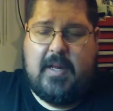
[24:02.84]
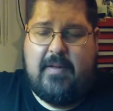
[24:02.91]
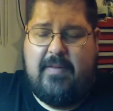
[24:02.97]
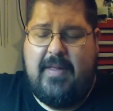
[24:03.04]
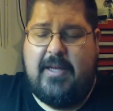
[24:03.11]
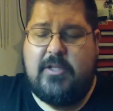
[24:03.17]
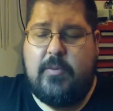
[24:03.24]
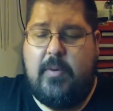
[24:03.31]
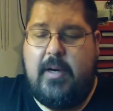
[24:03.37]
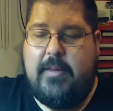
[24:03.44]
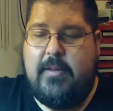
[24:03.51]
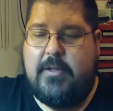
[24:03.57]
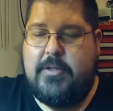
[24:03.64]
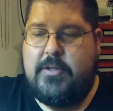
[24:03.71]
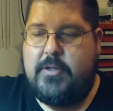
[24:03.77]
that's why
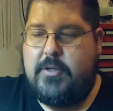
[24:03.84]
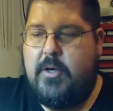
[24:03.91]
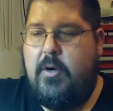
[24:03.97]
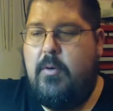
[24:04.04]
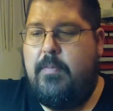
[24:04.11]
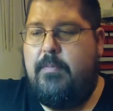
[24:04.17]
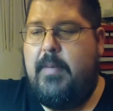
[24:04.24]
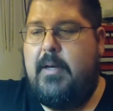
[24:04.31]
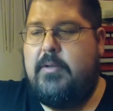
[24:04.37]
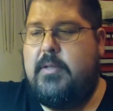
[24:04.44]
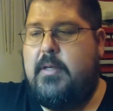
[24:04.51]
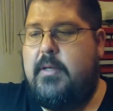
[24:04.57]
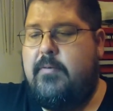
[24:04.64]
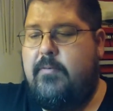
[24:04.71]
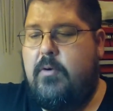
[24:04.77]
the scope
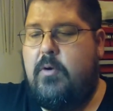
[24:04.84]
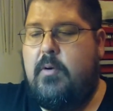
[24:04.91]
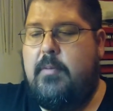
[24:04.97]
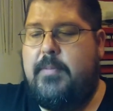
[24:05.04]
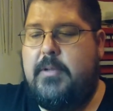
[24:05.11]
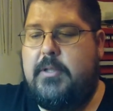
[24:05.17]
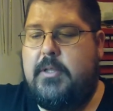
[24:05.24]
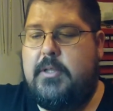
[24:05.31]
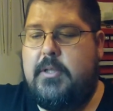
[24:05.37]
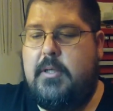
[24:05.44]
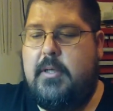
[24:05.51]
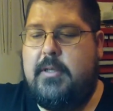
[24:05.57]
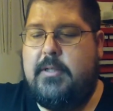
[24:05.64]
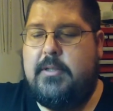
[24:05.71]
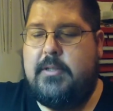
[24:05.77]
mounting forward position
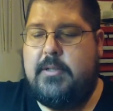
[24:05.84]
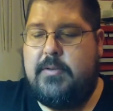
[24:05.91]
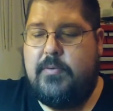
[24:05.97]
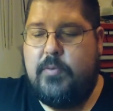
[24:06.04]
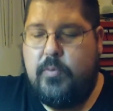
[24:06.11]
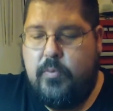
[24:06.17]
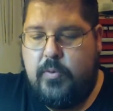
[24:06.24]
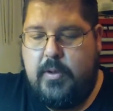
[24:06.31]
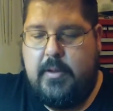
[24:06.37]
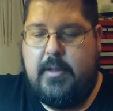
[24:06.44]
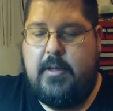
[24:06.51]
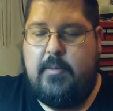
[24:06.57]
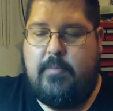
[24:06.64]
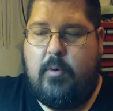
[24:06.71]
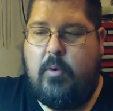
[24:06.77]
is
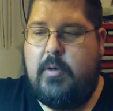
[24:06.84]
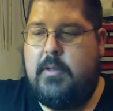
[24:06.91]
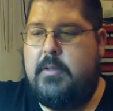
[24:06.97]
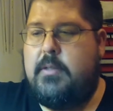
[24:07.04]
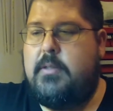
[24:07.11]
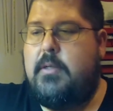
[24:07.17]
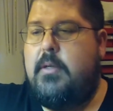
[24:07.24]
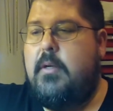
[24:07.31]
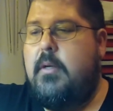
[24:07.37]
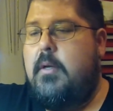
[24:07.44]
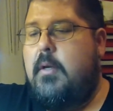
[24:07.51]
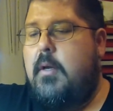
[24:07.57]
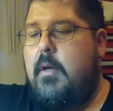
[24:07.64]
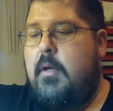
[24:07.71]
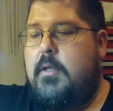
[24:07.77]
really important
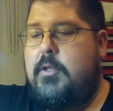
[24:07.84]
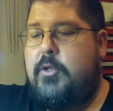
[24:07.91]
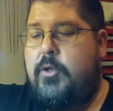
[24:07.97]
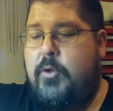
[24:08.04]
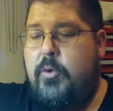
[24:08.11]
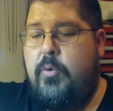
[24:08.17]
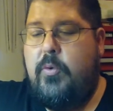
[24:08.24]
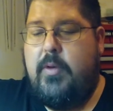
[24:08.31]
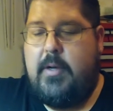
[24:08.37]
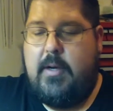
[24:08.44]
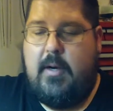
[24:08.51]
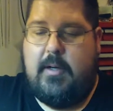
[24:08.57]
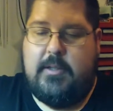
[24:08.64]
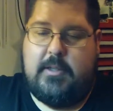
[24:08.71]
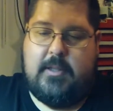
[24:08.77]
to the
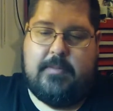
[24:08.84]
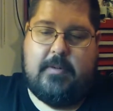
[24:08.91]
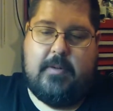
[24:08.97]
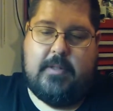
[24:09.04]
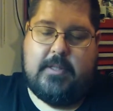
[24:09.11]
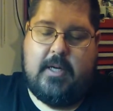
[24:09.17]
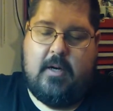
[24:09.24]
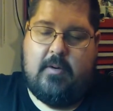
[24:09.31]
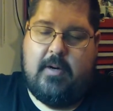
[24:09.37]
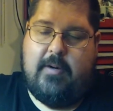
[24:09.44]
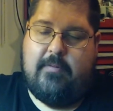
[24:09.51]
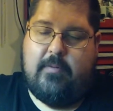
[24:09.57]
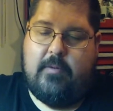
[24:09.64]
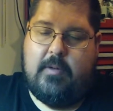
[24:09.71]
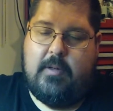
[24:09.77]
concept of the scout
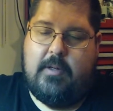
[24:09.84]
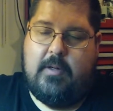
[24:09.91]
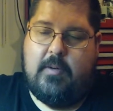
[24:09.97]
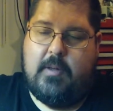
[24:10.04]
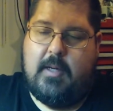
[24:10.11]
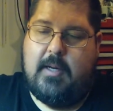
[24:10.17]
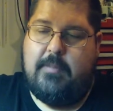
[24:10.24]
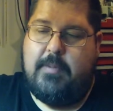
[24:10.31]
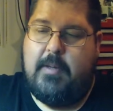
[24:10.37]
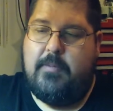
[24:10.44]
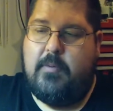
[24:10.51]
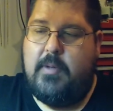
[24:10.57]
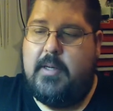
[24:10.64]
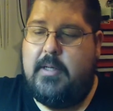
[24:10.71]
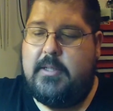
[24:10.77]
rifle. You know, a lot of
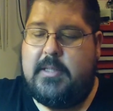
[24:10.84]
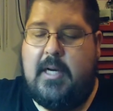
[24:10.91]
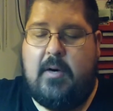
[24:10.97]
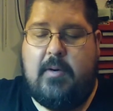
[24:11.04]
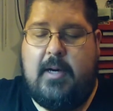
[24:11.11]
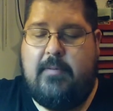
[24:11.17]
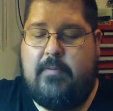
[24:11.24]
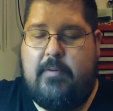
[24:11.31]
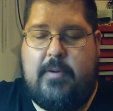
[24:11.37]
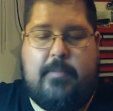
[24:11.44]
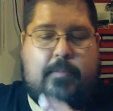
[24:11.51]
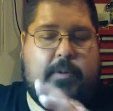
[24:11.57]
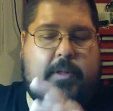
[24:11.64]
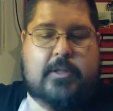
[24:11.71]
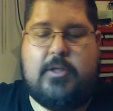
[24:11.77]
people will get a scout rifle and then
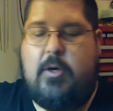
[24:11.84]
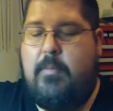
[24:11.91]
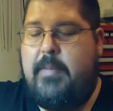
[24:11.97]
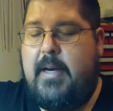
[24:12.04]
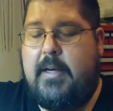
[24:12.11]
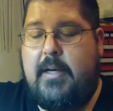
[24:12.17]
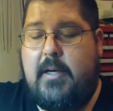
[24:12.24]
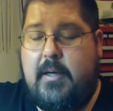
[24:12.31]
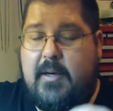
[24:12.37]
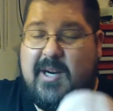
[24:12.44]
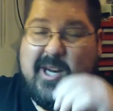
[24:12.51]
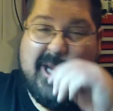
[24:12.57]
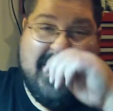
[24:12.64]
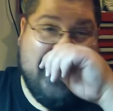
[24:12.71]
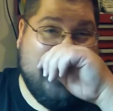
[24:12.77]
put the scope back here.
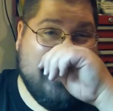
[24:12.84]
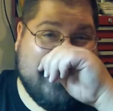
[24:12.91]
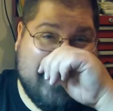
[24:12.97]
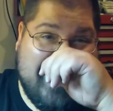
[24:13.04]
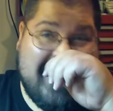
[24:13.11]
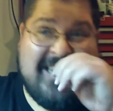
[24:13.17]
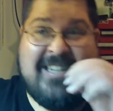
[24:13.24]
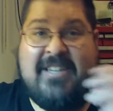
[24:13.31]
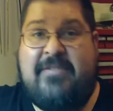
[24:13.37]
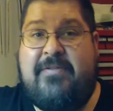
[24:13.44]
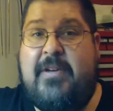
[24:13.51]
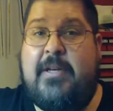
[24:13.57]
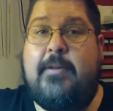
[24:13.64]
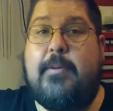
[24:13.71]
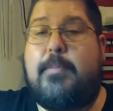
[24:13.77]
It's kind of
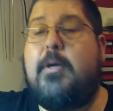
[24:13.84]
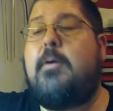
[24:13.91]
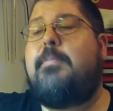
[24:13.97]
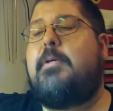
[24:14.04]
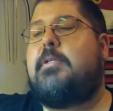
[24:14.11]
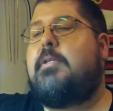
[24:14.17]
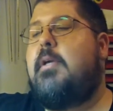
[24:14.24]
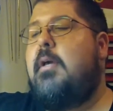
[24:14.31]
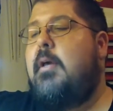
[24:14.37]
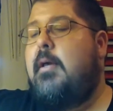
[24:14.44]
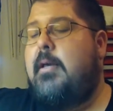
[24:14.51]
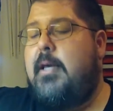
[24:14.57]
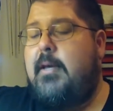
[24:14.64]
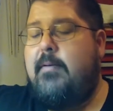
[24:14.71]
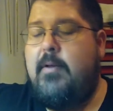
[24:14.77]
defeating the purpose.
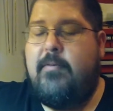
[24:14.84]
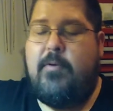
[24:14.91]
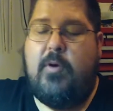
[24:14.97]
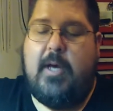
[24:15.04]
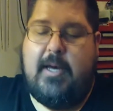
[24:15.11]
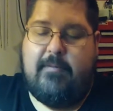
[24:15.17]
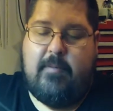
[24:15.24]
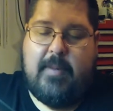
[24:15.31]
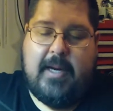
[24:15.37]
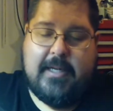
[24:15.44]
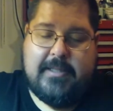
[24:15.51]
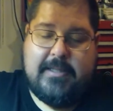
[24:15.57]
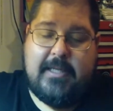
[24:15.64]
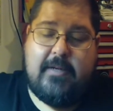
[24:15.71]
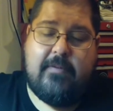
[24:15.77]
Even if you have a
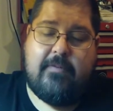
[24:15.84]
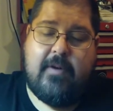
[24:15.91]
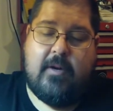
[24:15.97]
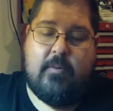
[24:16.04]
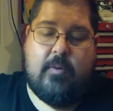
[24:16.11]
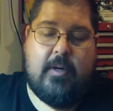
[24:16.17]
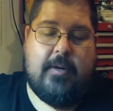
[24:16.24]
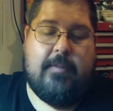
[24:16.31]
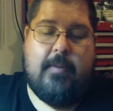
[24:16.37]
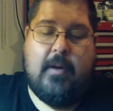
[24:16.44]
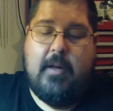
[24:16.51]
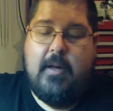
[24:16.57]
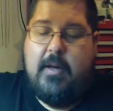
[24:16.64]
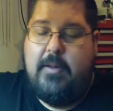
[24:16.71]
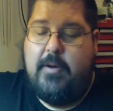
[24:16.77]
magazine-fed one,
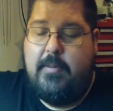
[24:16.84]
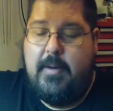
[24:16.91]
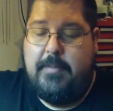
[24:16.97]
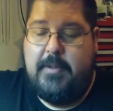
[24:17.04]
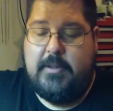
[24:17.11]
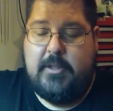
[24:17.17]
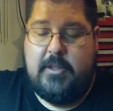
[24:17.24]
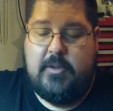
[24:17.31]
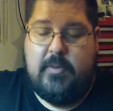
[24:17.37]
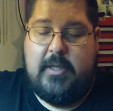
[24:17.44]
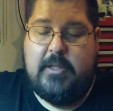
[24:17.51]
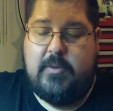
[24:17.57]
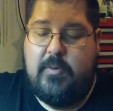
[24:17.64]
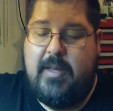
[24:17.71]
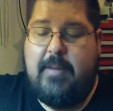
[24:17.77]
there might be a
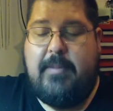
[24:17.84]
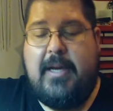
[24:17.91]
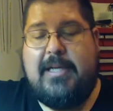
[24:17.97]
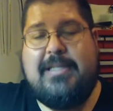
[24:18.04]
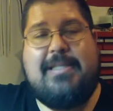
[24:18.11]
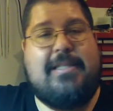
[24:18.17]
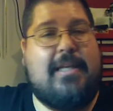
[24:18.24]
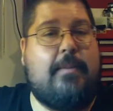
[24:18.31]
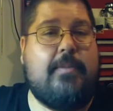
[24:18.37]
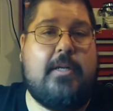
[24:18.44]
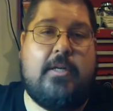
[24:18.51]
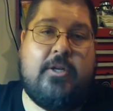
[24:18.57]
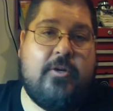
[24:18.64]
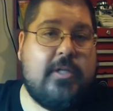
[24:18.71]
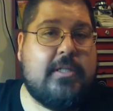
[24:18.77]
situation where that magazine's empty
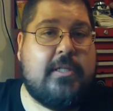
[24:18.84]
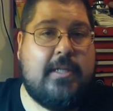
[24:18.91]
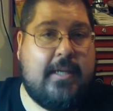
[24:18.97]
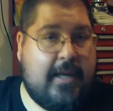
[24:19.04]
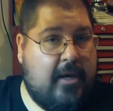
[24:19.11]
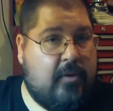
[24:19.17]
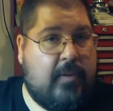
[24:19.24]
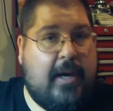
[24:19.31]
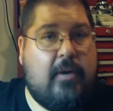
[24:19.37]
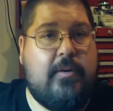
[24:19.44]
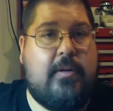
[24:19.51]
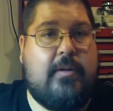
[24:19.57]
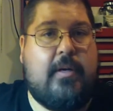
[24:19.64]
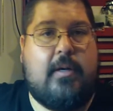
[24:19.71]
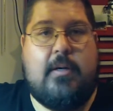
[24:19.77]
and you just need to get around
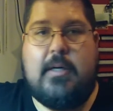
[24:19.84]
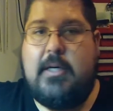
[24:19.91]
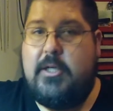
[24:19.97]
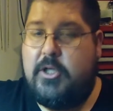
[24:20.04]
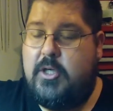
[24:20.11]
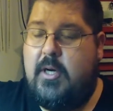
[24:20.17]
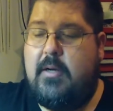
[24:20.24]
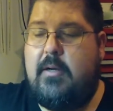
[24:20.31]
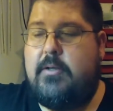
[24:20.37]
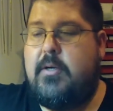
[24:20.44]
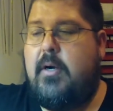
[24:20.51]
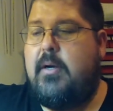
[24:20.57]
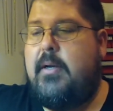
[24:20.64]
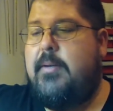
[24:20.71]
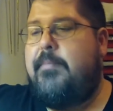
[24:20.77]
in there and get a shot on
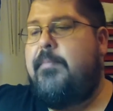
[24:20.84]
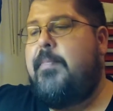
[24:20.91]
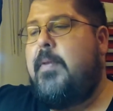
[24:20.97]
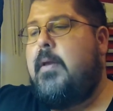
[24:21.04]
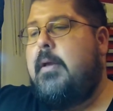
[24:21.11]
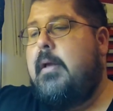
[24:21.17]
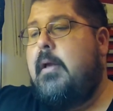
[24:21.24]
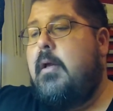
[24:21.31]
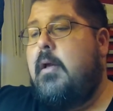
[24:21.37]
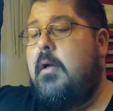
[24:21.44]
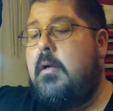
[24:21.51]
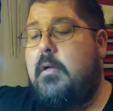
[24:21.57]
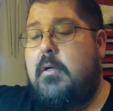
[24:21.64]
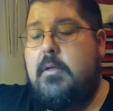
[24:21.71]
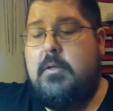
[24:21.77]
target.
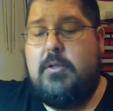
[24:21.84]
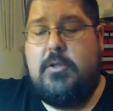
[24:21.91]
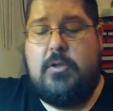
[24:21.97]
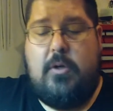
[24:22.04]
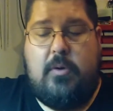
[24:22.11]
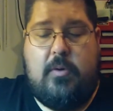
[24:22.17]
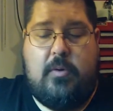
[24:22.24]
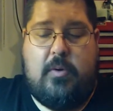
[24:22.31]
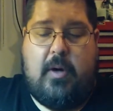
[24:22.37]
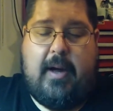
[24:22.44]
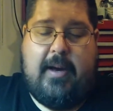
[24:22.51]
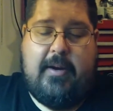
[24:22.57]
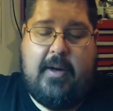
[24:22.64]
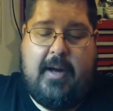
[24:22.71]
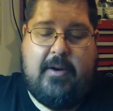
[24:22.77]
So
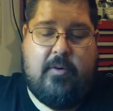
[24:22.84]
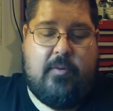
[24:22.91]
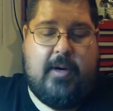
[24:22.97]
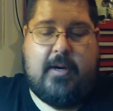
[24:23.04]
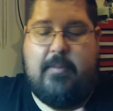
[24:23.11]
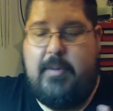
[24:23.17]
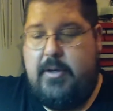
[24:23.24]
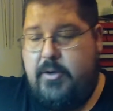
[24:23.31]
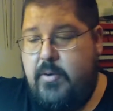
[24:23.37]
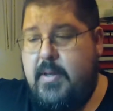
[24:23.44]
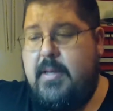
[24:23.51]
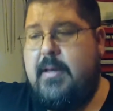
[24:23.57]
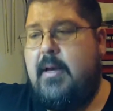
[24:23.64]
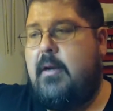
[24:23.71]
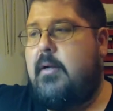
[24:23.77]
I don't recommend
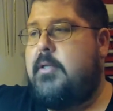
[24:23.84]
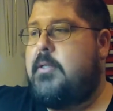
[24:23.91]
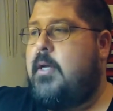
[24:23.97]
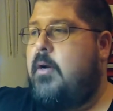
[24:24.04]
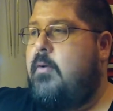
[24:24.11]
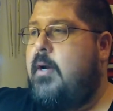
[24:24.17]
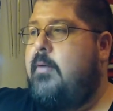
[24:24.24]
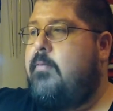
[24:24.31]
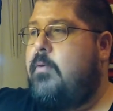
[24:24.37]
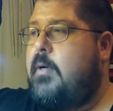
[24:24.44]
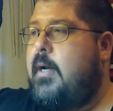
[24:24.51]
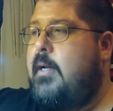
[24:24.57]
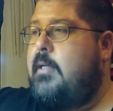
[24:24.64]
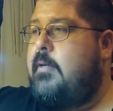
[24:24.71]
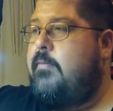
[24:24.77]
doing that on a scout rifle. It
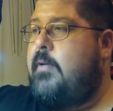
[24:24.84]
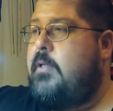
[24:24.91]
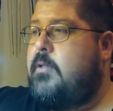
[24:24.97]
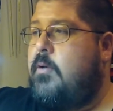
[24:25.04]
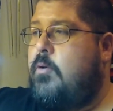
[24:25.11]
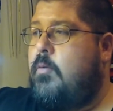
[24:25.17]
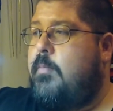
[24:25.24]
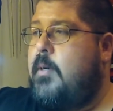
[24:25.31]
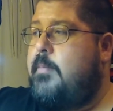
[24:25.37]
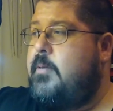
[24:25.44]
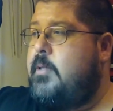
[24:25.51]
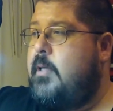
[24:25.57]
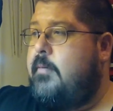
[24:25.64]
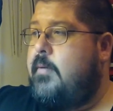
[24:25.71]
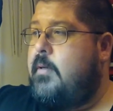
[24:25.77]
kind of defeats the whole
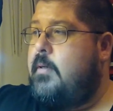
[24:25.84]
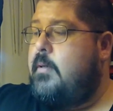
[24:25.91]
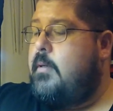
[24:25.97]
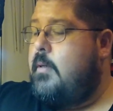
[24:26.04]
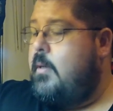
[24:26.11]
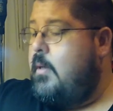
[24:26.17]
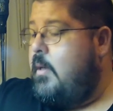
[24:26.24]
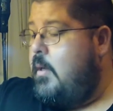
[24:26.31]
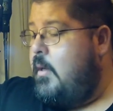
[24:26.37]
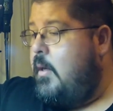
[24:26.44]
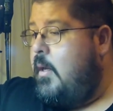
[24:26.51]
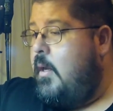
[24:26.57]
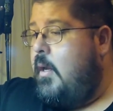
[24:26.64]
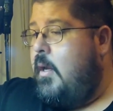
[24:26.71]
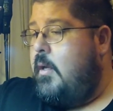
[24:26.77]
purpose of it.
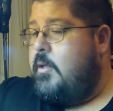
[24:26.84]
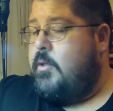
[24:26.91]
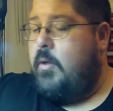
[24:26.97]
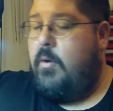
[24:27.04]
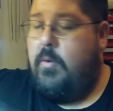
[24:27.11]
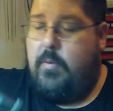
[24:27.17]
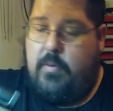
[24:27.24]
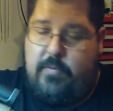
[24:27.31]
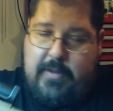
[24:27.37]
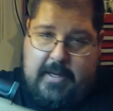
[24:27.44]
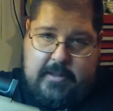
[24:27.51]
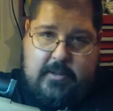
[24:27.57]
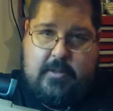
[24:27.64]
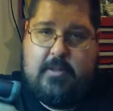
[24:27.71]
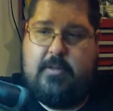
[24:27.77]
So
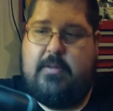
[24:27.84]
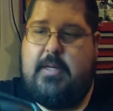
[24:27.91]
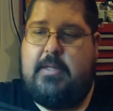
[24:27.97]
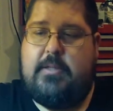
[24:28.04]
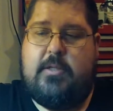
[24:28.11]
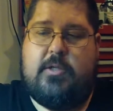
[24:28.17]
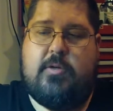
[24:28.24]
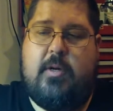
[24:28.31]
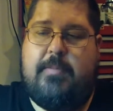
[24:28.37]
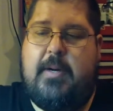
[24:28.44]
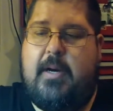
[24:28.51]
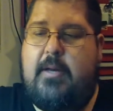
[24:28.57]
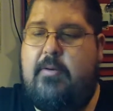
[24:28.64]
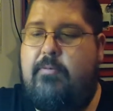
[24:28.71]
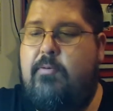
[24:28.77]
that's the story
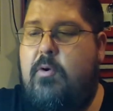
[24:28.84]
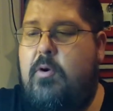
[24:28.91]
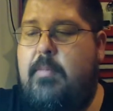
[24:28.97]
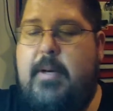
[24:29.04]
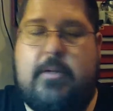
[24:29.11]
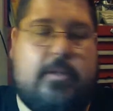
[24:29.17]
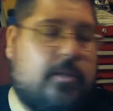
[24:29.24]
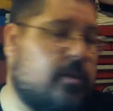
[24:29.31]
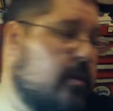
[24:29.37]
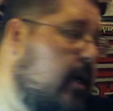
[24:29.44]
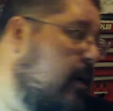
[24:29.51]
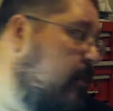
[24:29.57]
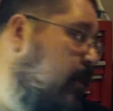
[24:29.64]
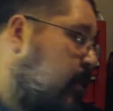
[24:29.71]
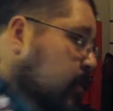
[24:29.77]
behind a forward-mounted
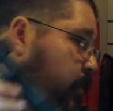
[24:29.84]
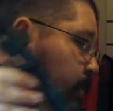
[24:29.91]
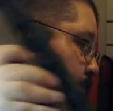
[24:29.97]
scout mount.